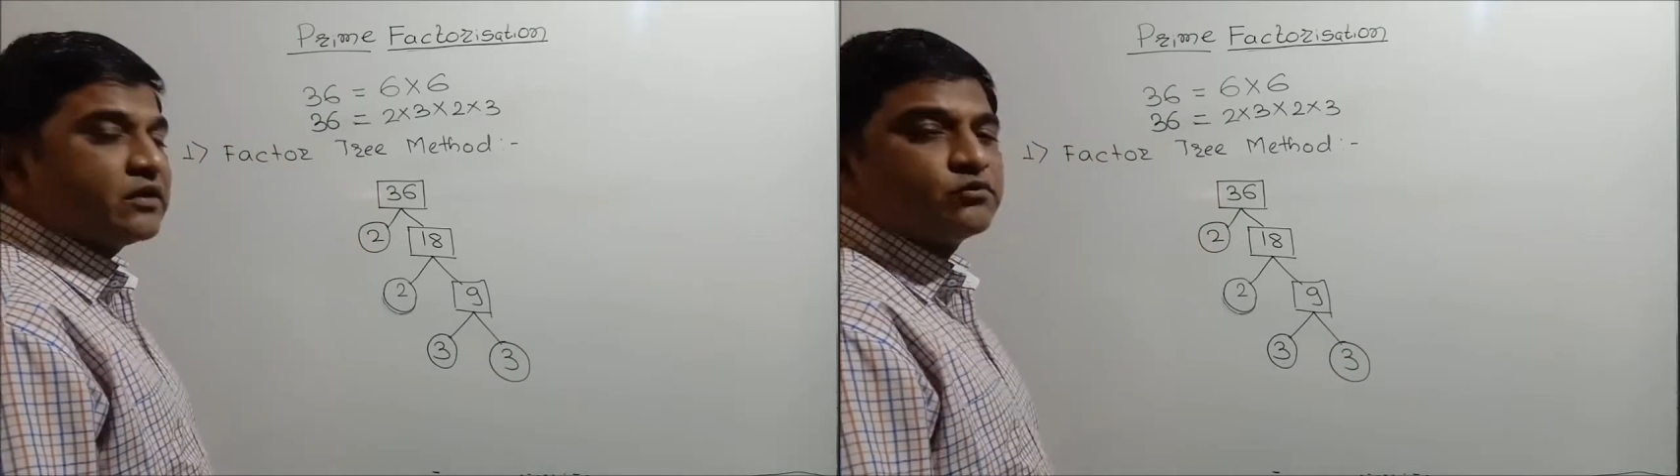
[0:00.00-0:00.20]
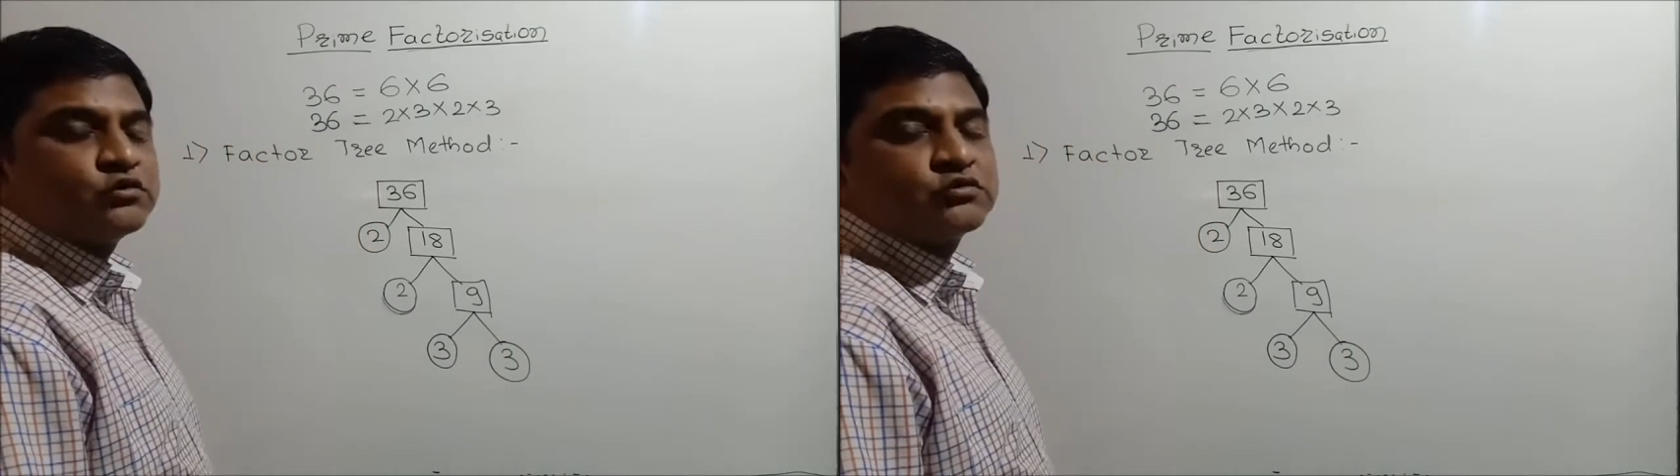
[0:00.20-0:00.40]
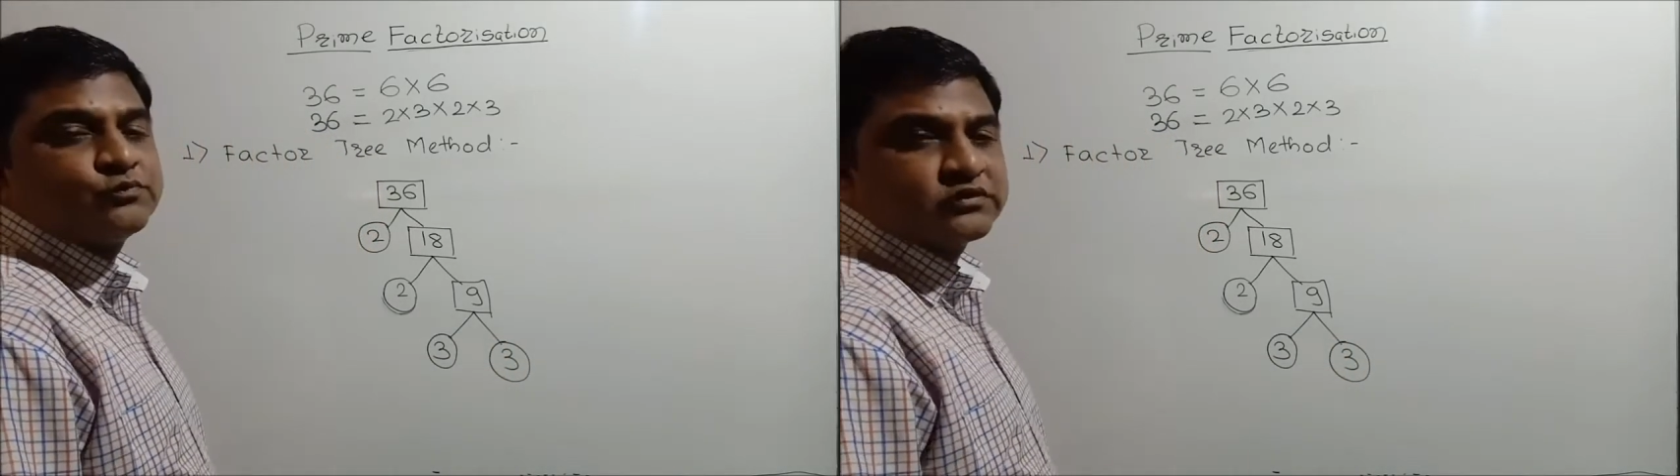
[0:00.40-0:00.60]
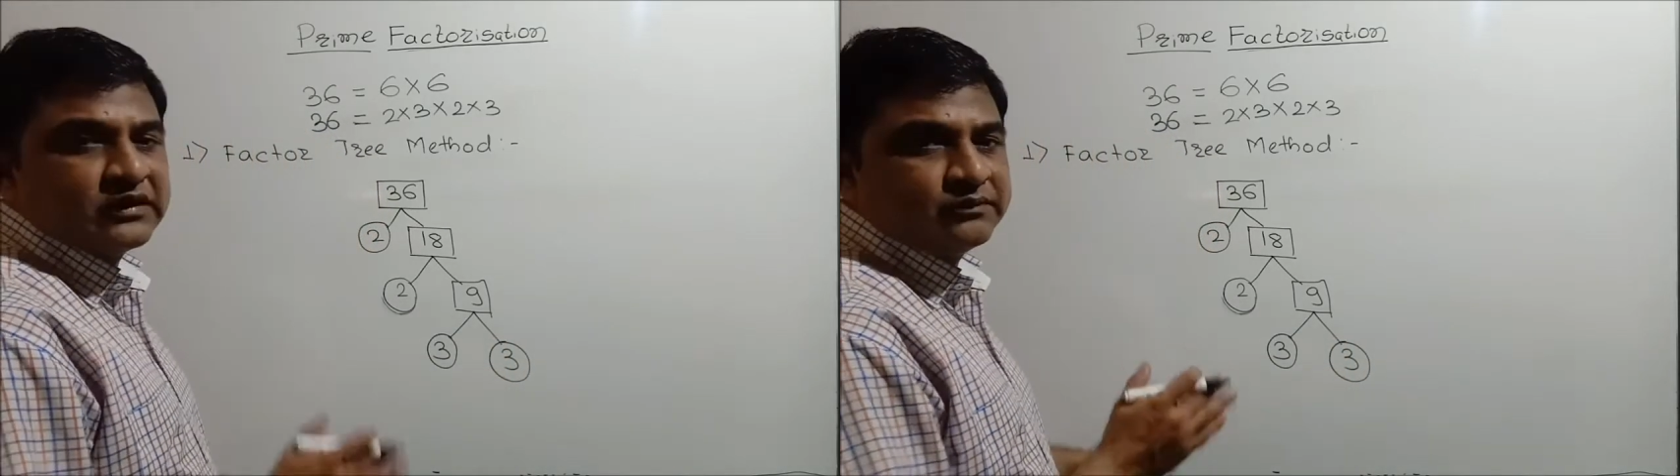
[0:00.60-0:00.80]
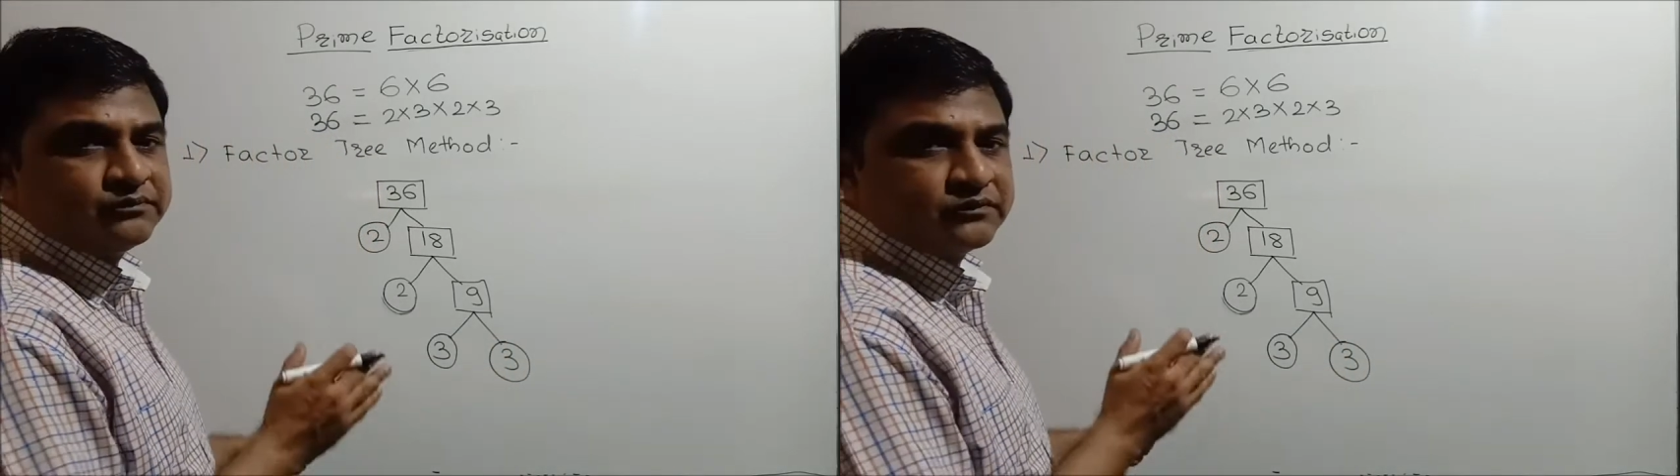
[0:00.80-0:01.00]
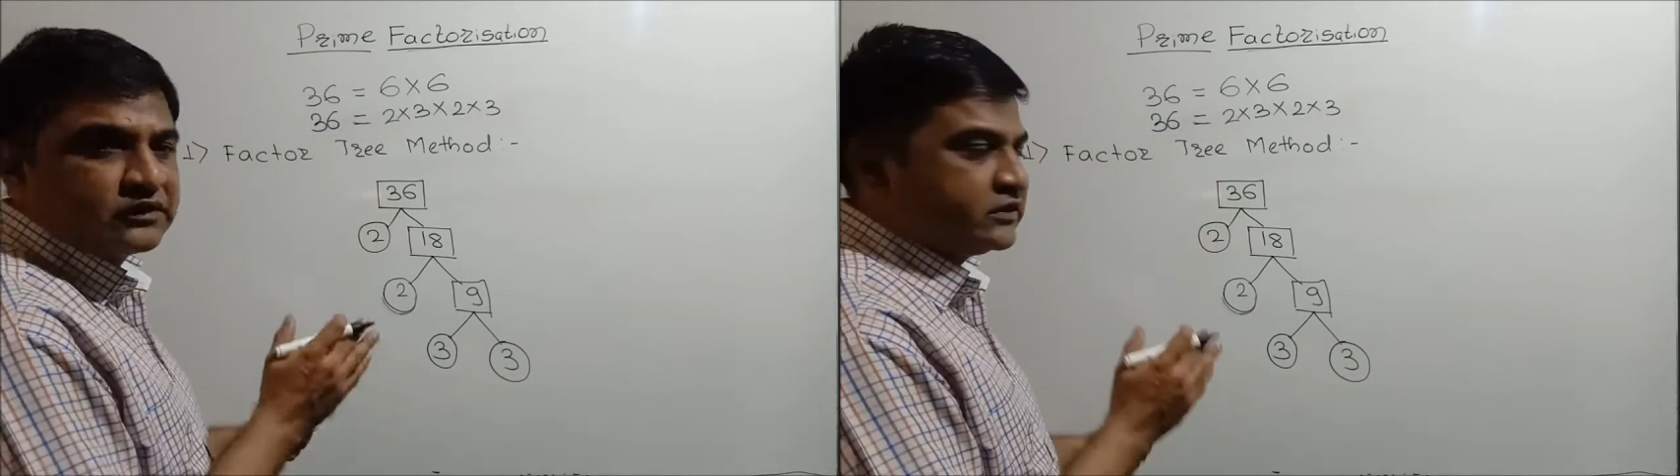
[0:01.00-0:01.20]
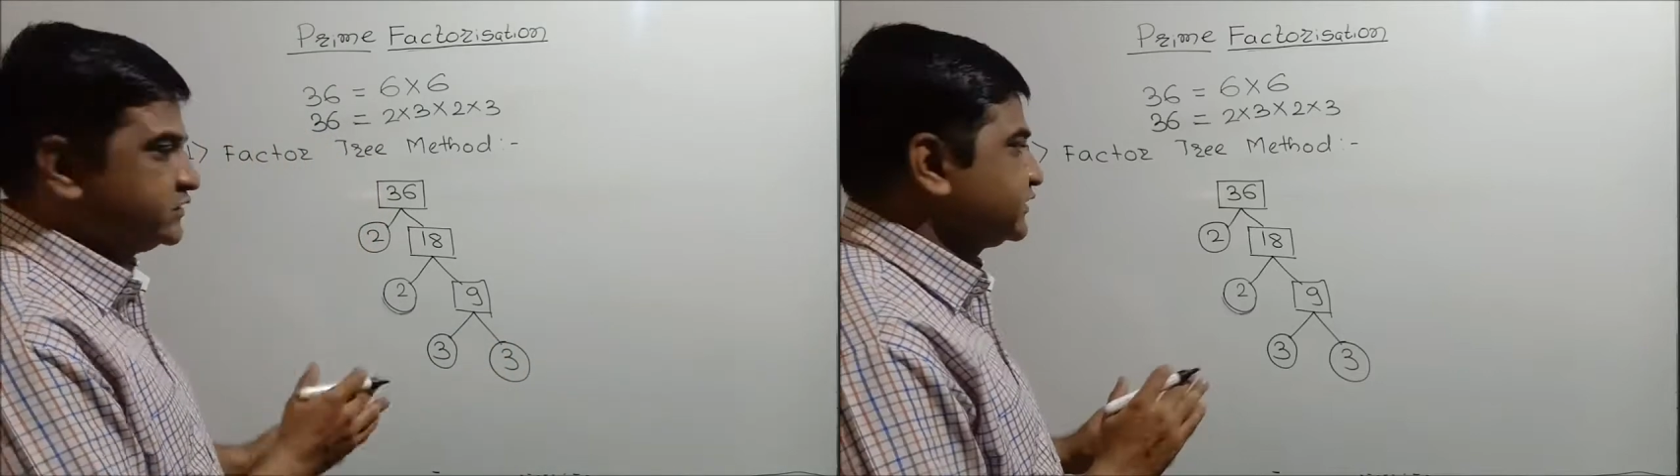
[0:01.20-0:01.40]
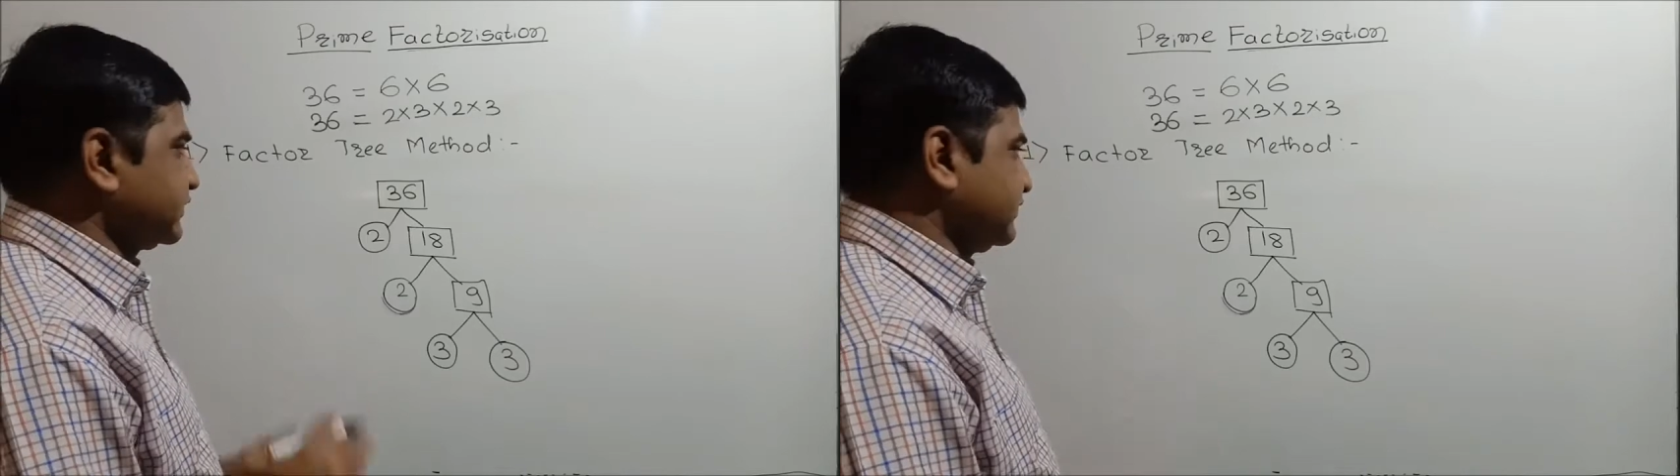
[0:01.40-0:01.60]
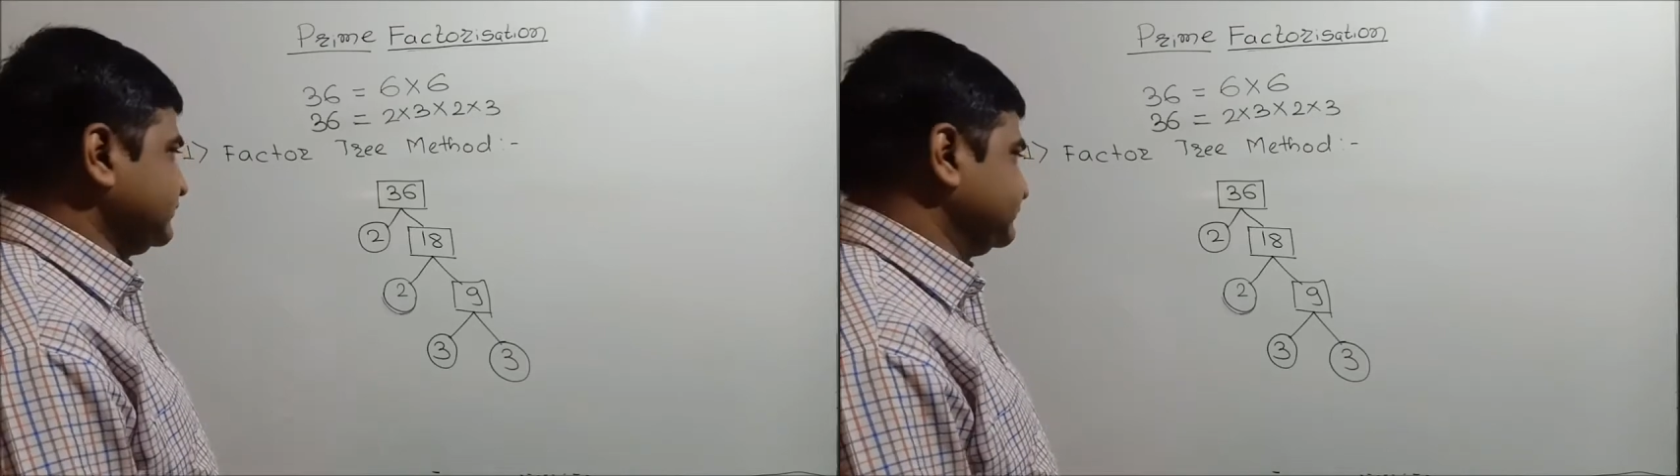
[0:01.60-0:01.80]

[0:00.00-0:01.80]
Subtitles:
am going to put them in a cycle.